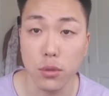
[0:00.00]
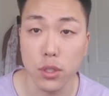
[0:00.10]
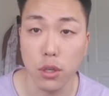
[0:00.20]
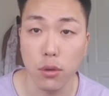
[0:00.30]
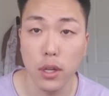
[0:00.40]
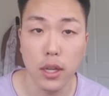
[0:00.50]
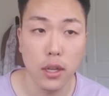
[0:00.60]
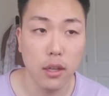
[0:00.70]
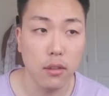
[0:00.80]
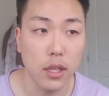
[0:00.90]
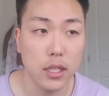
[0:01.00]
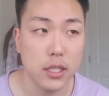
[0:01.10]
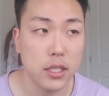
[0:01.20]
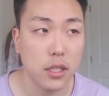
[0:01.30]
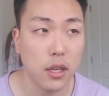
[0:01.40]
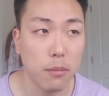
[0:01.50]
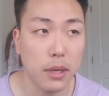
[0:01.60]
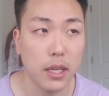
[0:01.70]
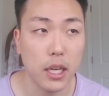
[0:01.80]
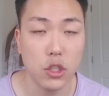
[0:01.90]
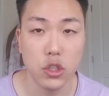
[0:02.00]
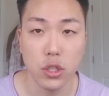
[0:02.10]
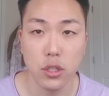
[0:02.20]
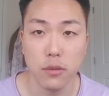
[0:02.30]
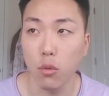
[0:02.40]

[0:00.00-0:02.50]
So this medication